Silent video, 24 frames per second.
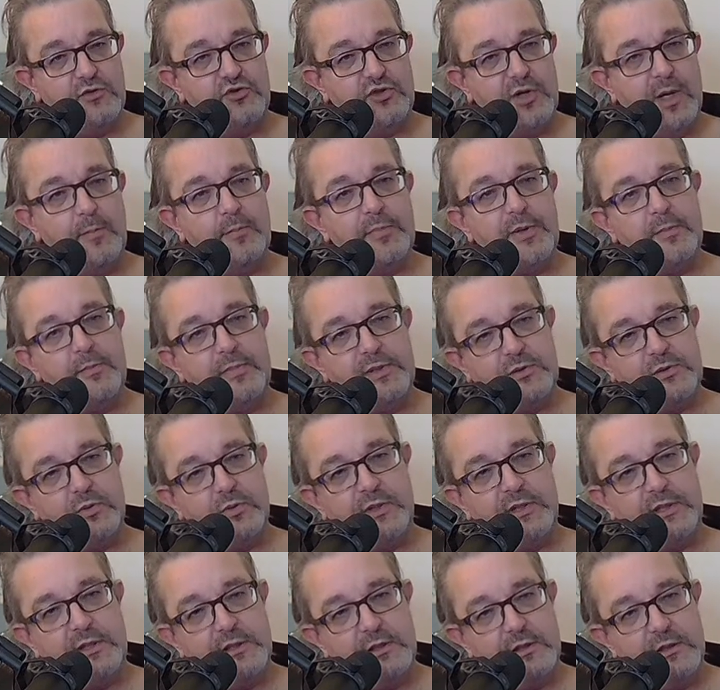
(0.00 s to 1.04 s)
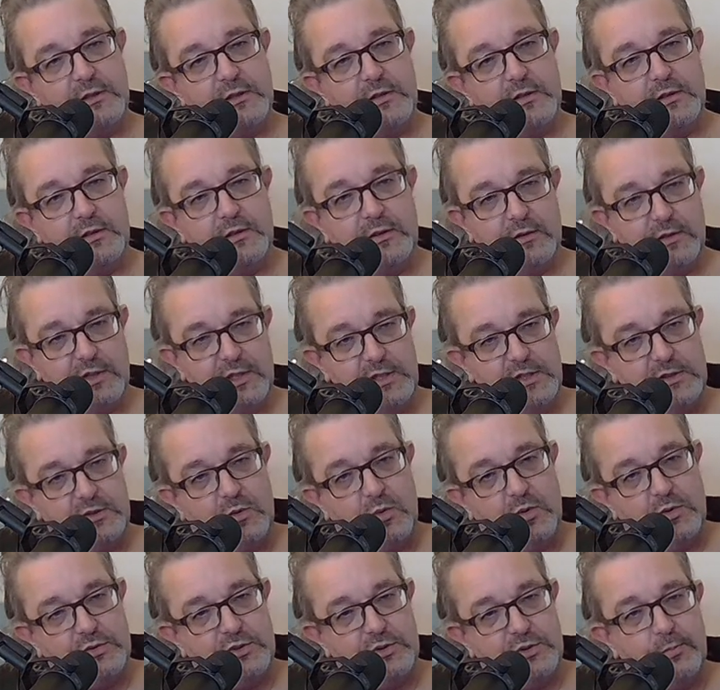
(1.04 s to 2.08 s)
Jumping between these
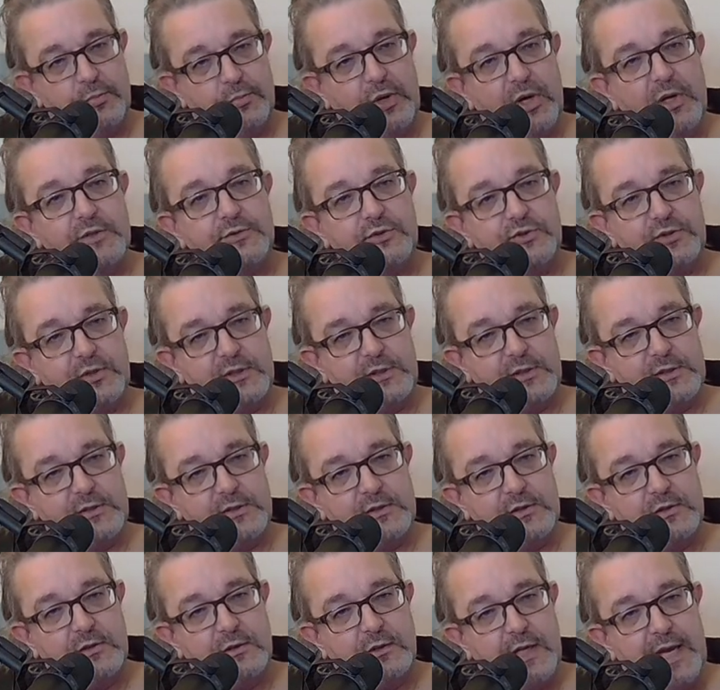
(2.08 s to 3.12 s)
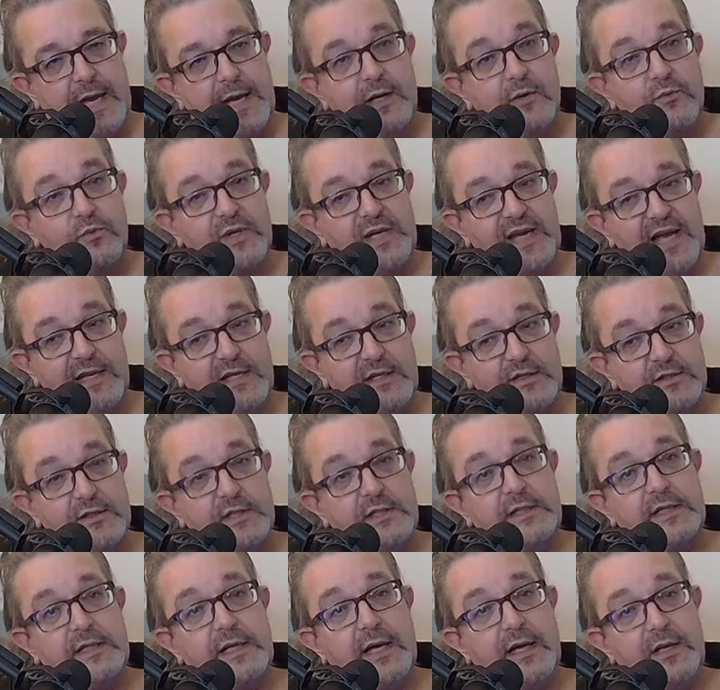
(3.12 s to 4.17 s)
quantum branches, our
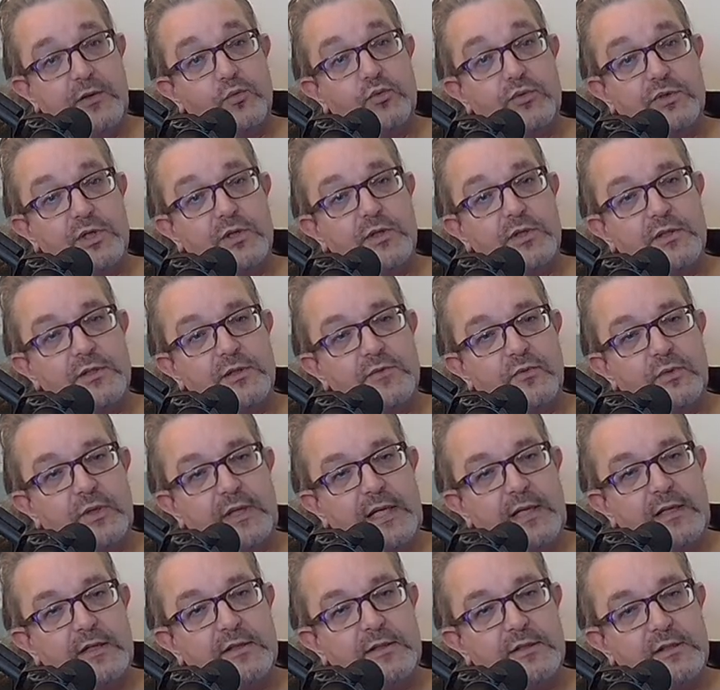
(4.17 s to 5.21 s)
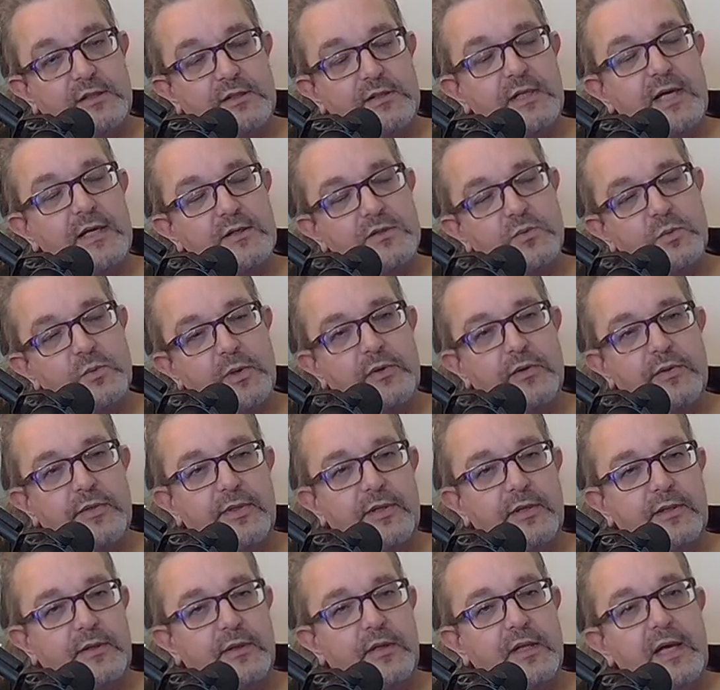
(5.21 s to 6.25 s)
reality and alternative realities. That's where I
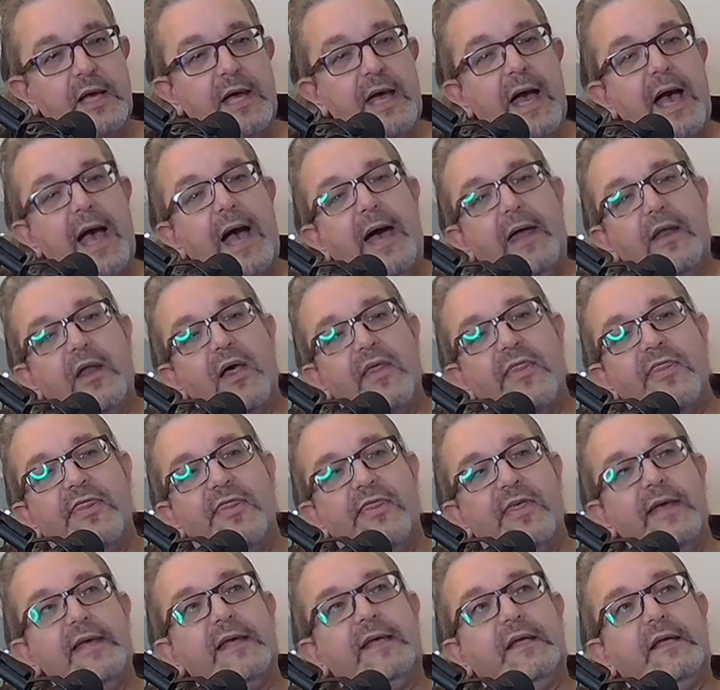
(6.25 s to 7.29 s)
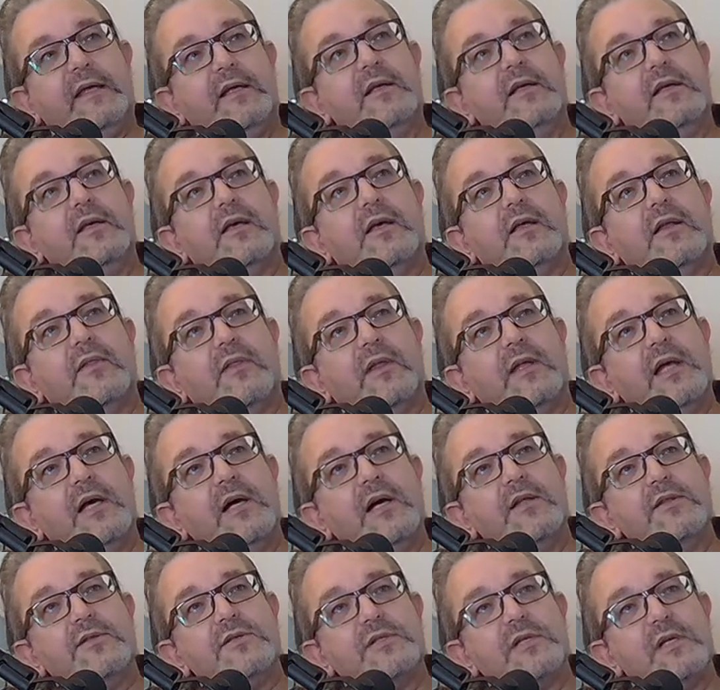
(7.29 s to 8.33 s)
think, and I think the
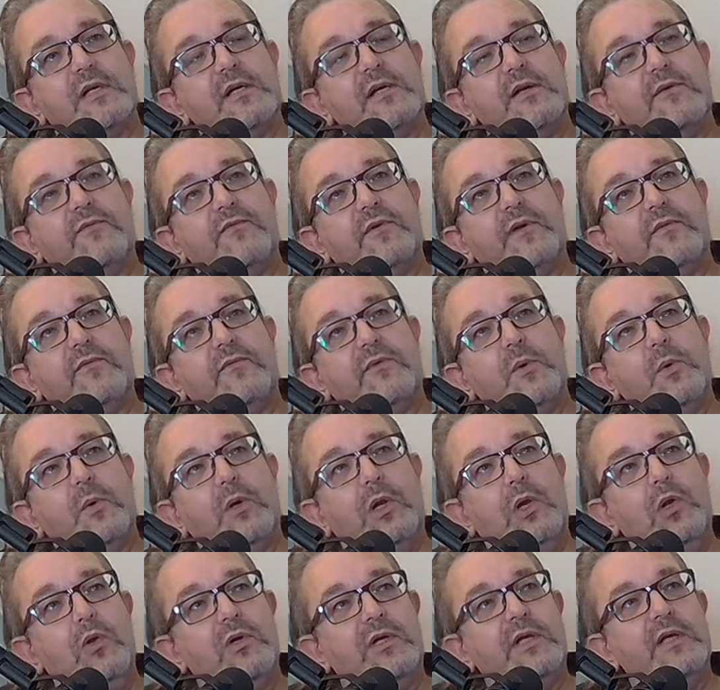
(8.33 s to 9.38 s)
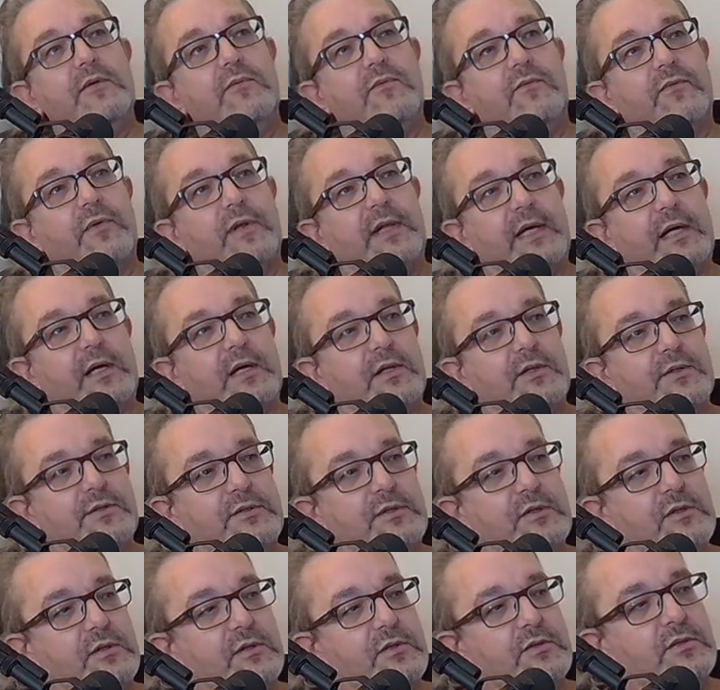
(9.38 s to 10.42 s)
answer, if you were looking for the
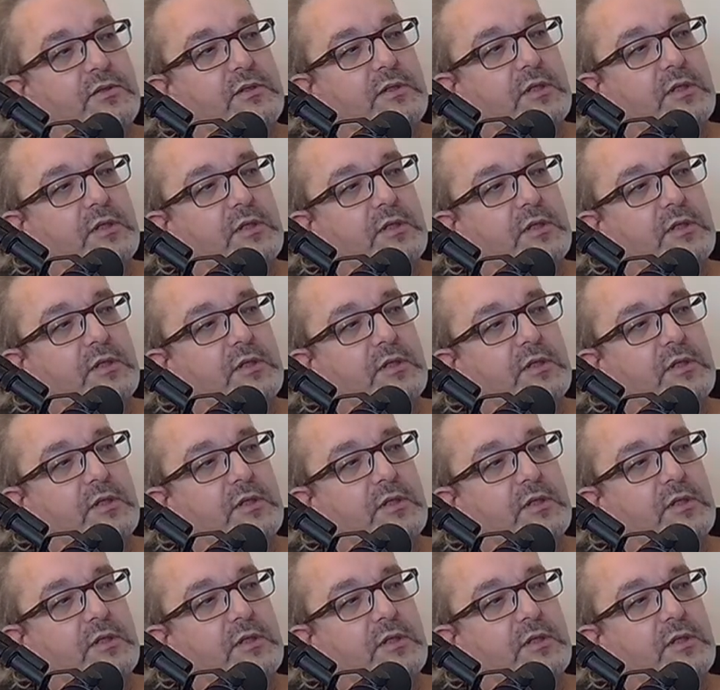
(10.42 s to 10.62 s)
answers,